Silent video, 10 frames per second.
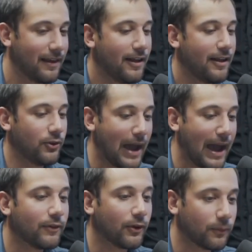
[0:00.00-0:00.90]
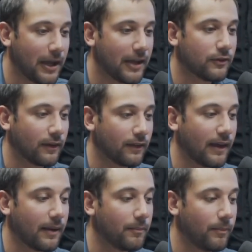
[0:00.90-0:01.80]
you have those patients.
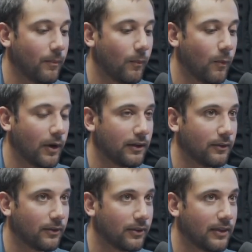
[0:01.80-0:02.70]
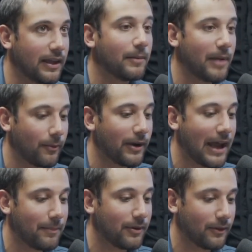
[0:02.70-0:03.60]
And when you think about what
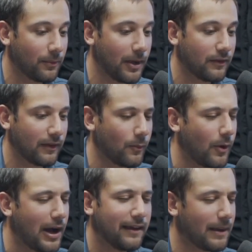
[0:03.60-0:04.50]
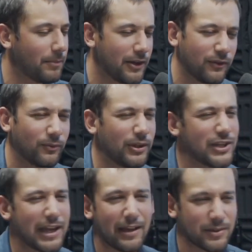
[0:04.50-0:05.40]
happened to those patients, like, why is that patient
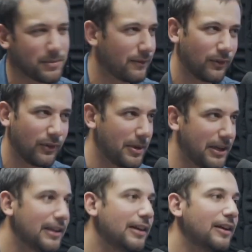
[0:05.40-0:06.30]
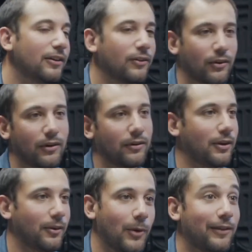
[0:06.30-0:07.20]
reaching out to me after so many years? Or,
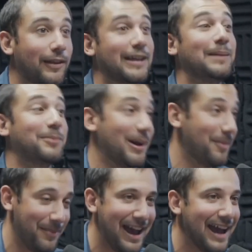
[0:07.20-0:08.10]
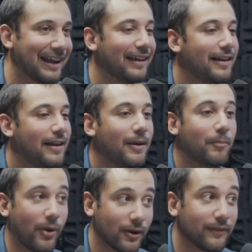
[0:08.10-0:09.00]
why do they keep coming back?
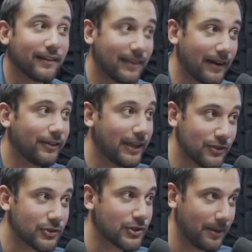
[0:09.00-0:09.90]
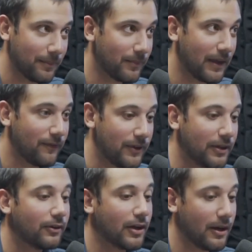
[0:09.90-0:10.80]
Part of it is that relationship. They
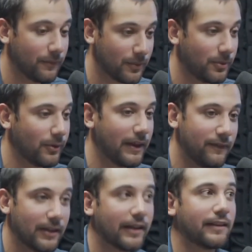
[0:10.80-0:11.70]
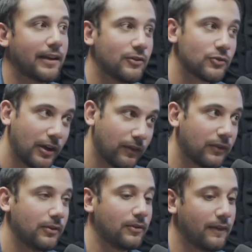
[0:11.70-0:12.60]
feel comfortable. They feel like they can
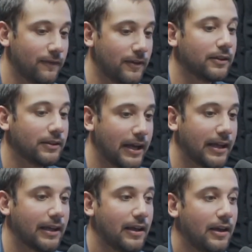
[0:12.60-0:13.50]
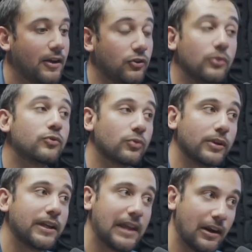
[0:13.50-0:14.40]
trust you. They feel like you
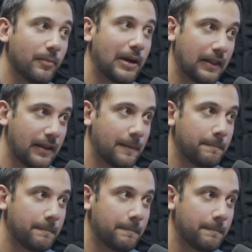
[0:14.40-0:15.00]
truly care about them.